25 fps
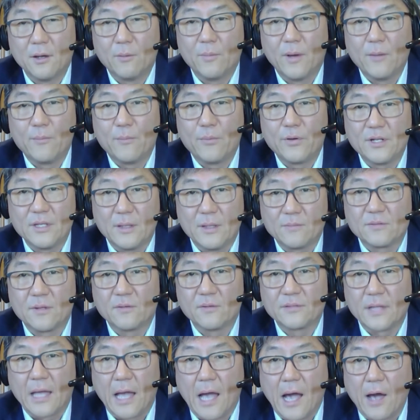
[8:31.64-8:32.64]
by putting
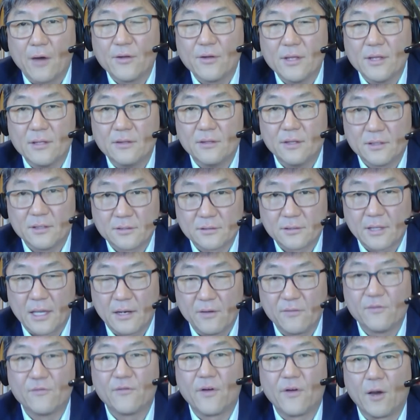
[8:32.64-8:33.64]
themselves out in this
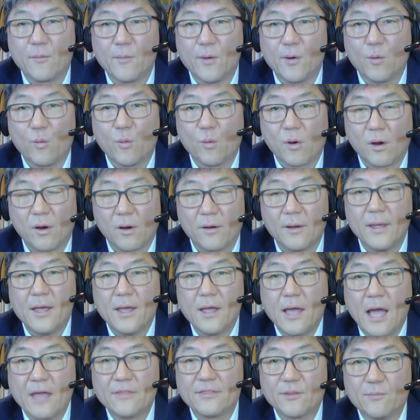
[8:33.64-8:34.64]
kind of environment where
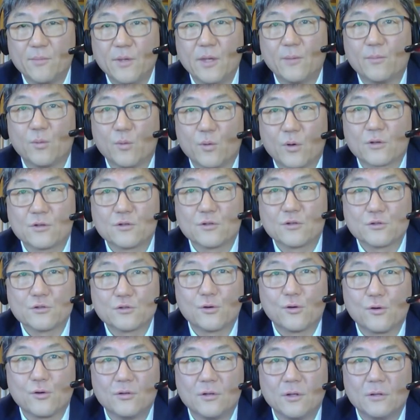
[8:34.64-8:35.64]
I think people are
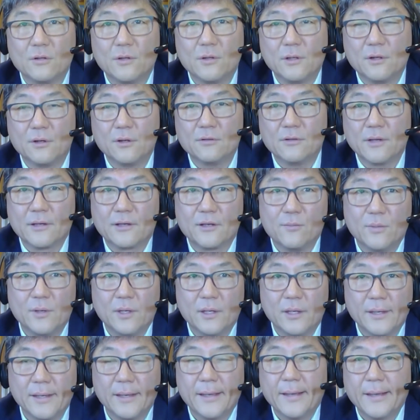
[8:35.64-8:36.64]
concerned that there could
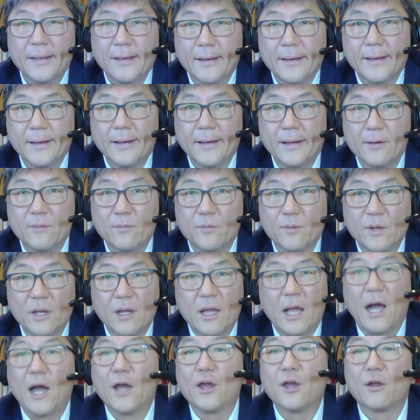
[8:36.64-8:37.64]
be
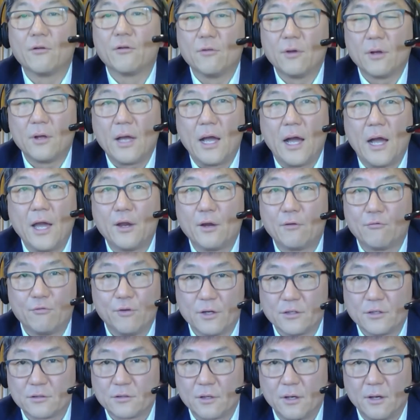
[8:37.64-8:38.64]
a higher
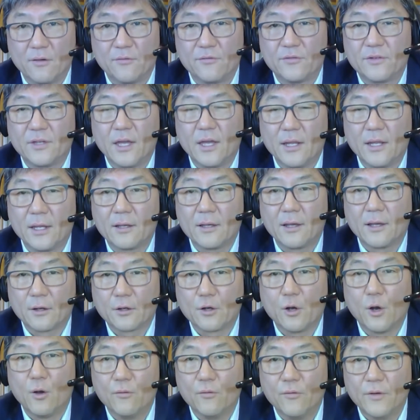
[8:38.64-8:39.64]
risk of getting
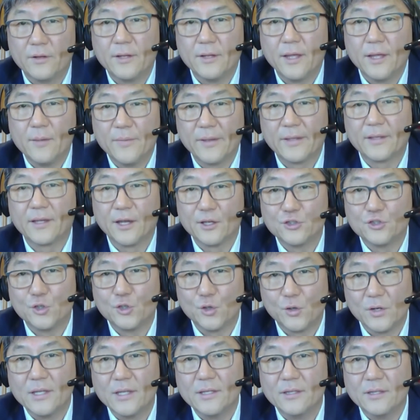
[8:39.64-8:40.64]
COVID
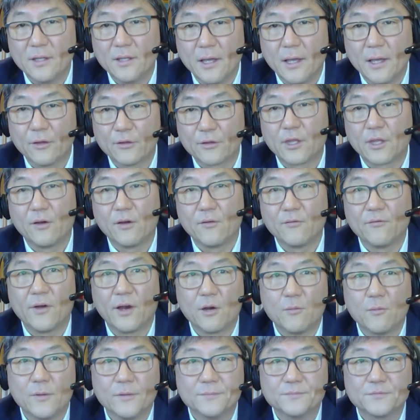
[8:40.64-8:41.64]
because you're in the healthcare
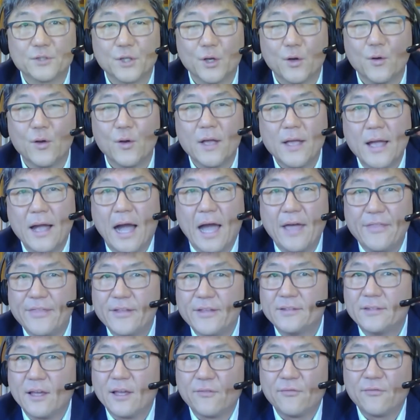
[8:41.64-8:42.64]
environment. So I
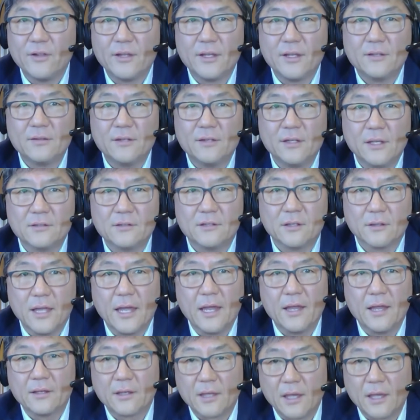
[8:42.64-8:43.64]
think definitely the
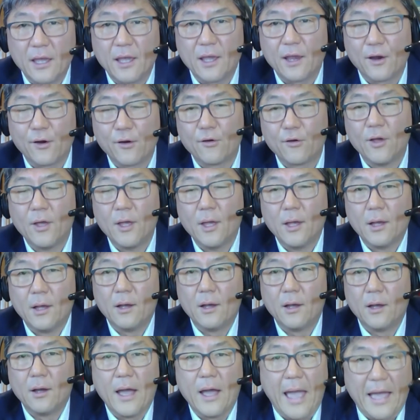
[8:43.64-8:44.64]
delay in care,
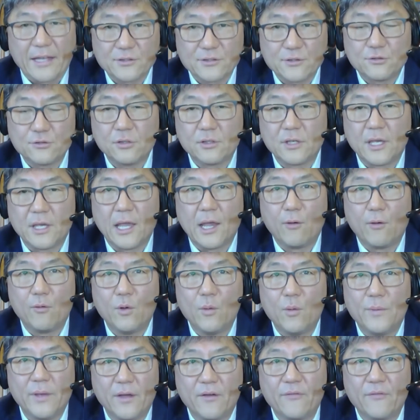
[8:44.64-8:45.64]
access to care
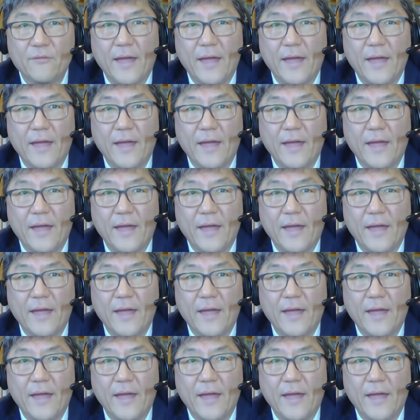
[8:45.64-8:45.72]
will be a